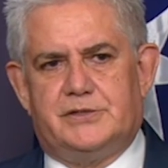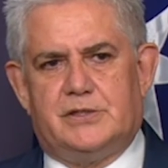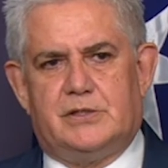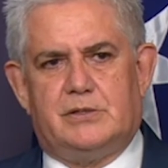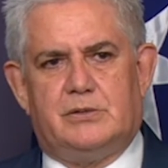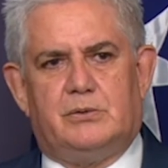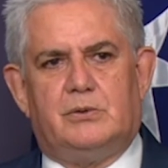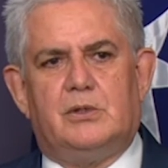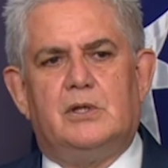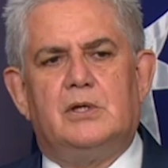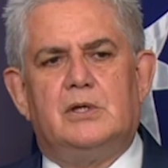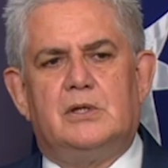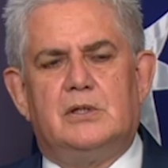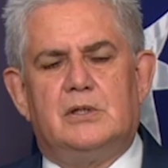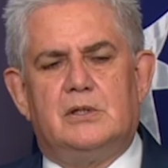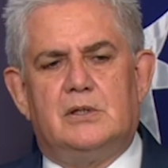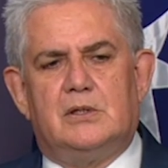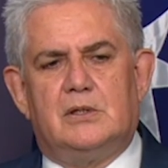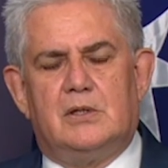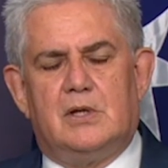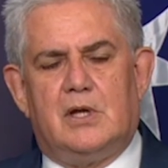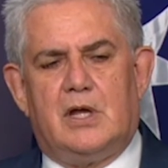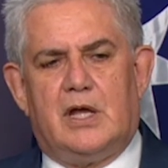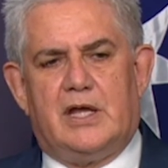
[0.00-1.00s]
So
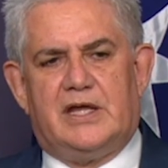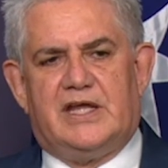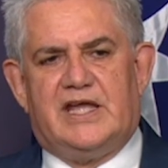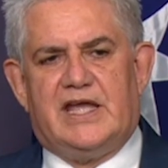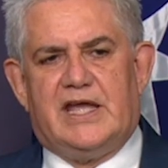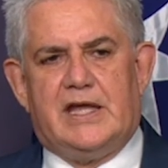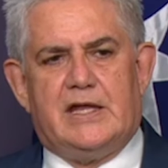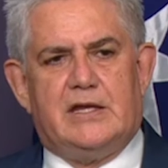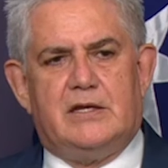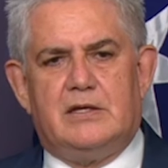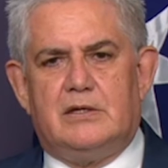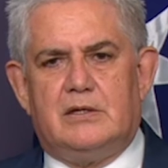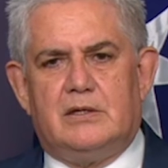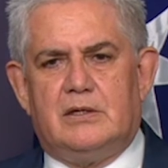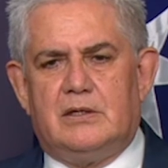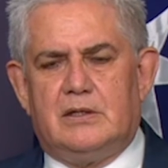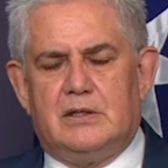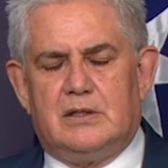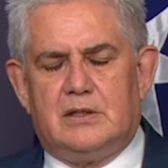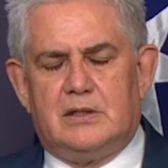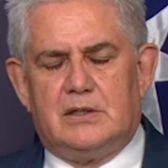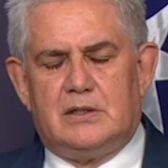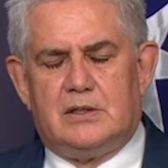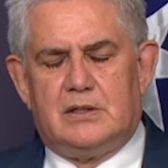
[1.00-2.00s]

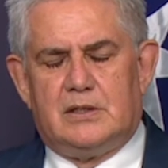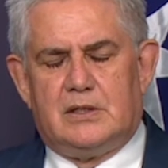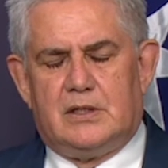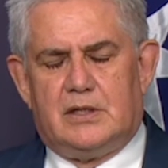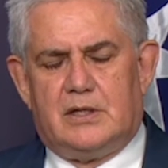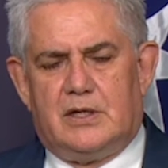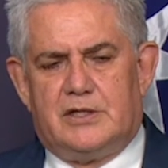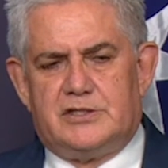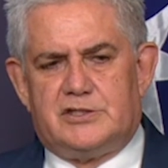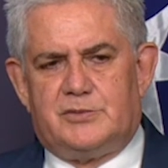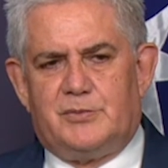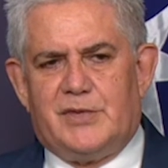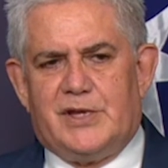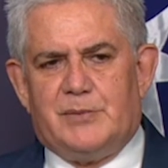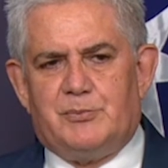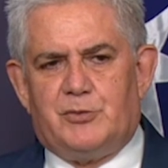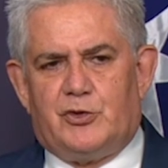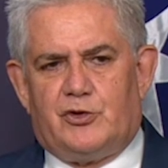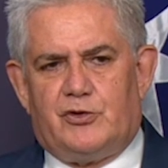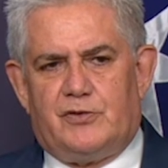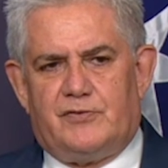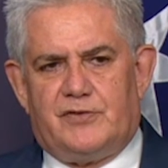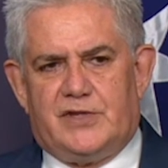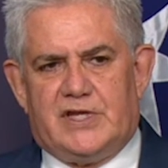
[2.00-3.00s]
again, as a
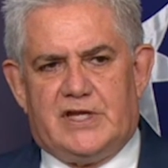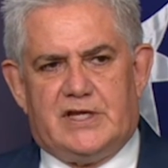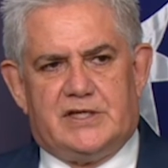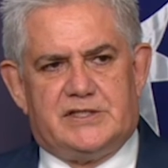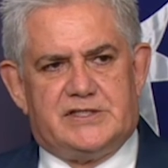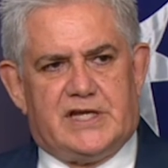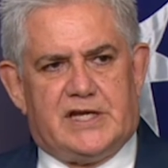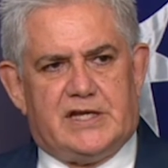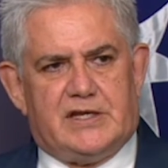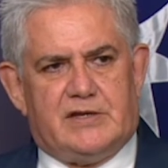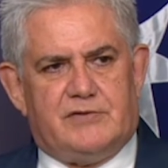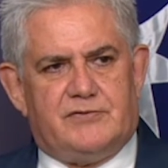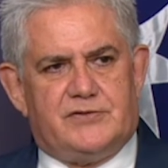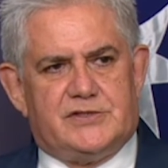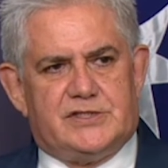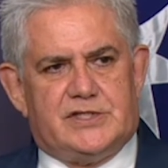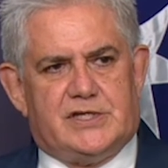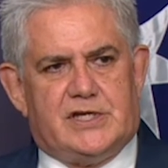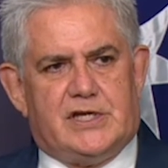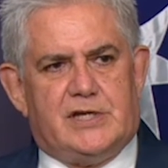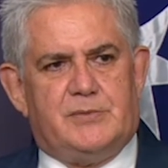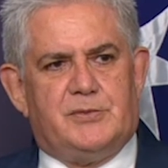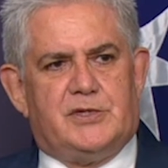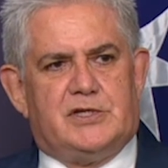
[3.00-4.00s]
member of the executive
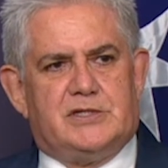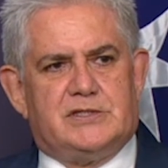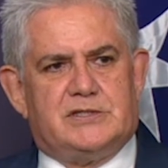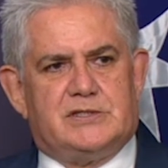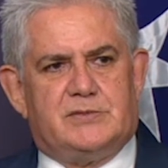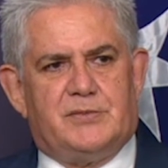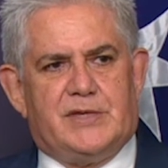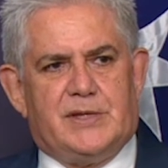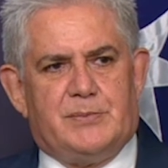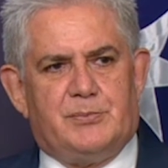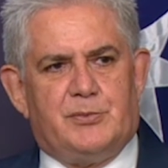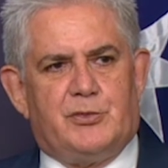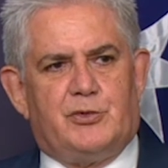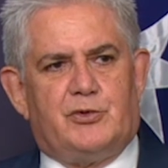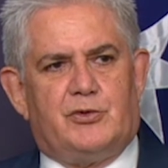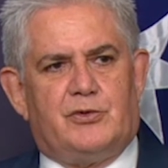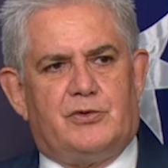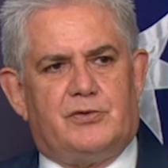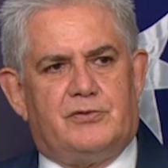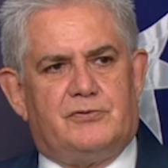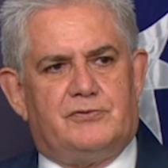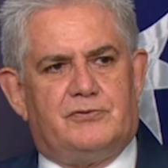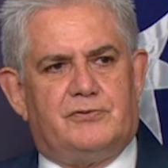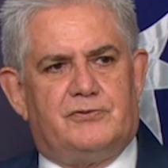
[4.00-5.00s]
team and as a
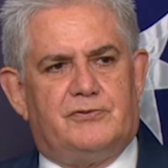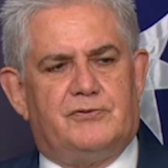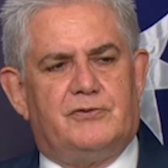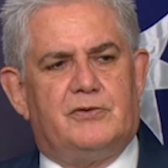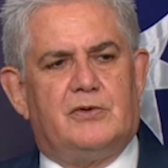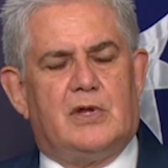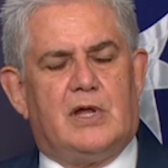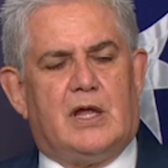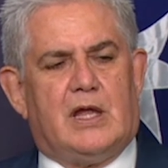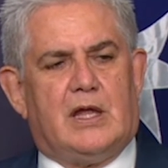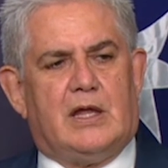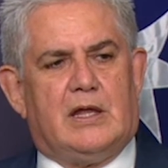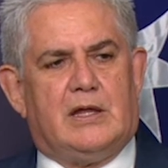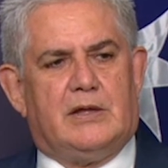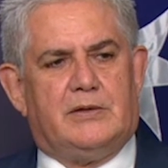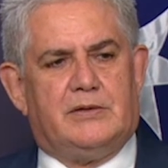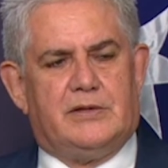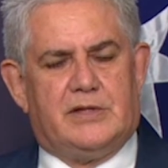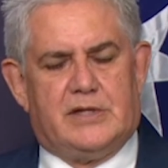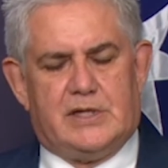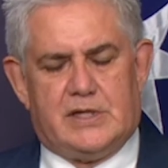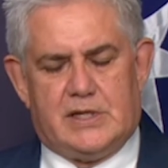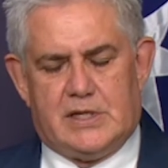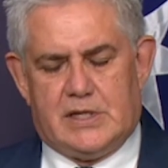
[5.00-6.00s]
member of
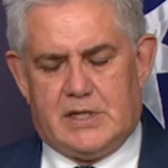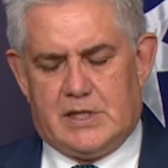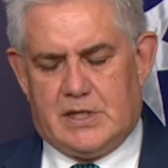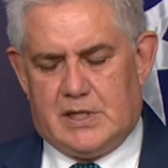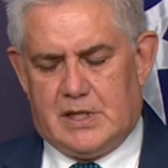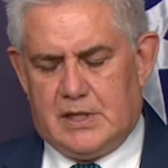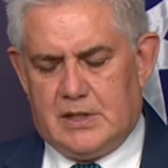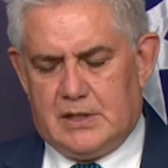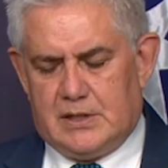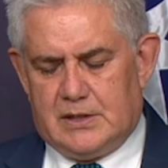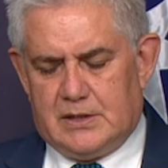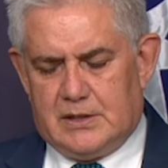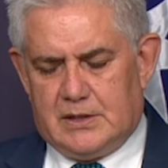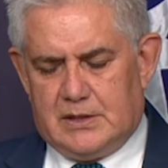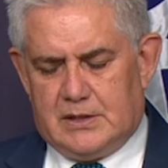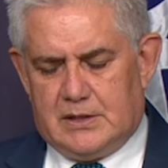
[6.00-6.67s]
the